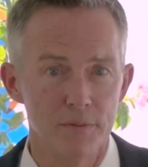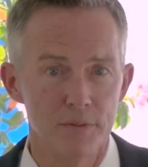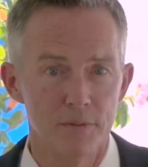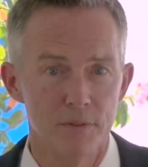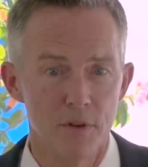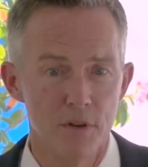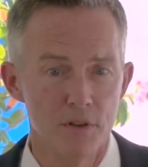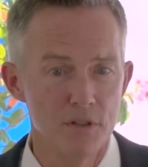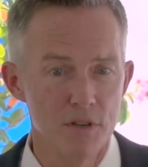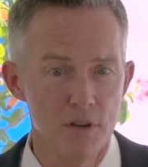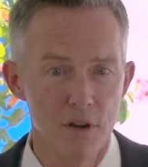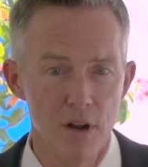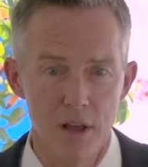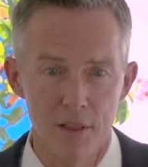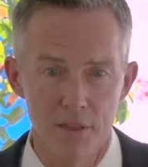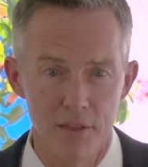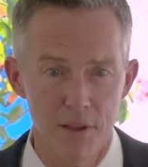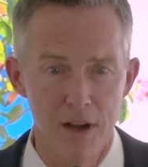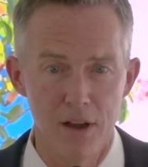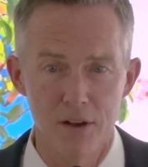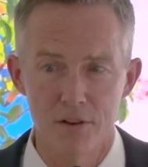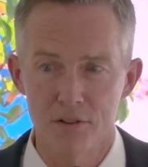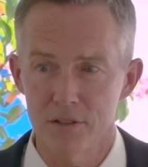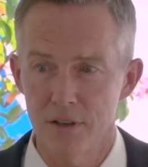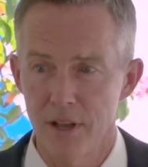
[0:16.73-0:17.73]
There's
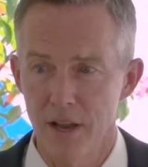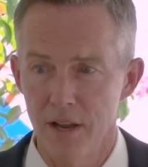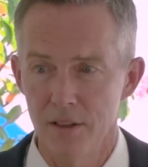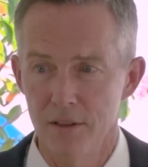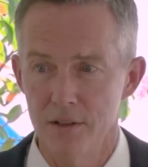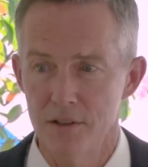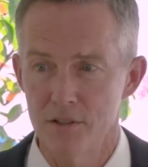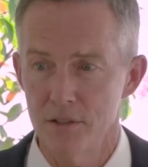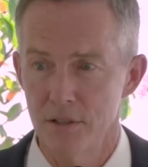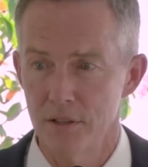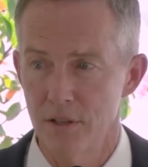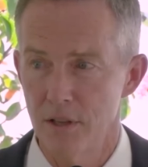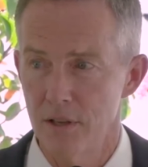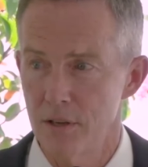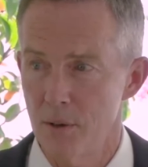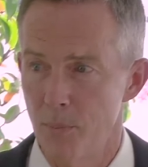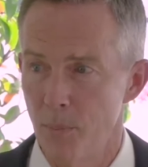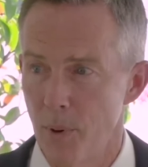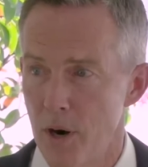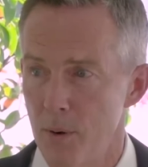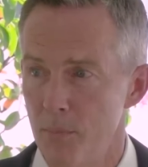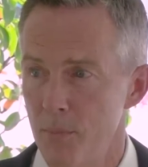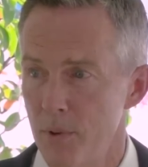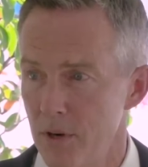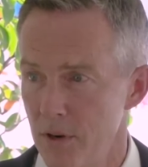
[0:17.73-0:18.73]
nothing else like this in the
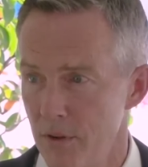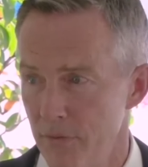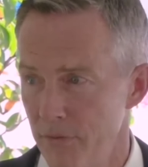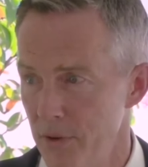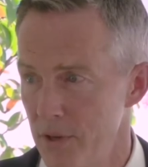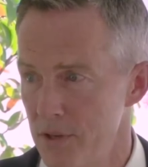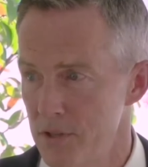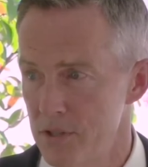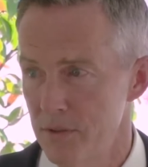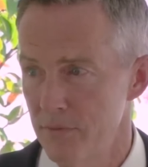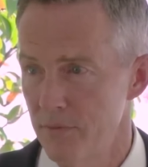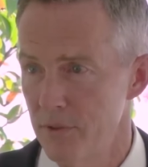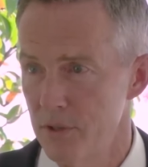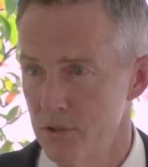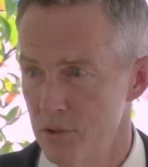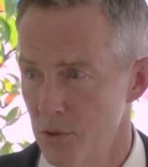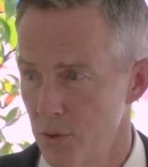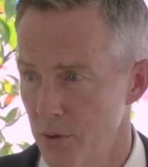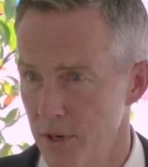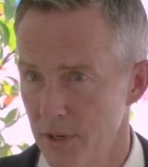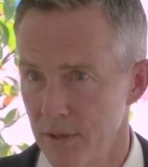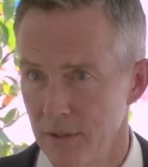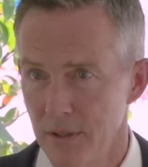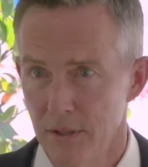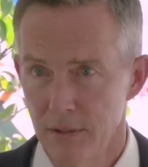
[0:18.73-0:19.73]
Department of Defense
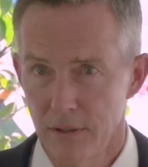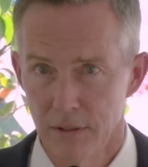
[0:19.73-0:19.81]
inventory.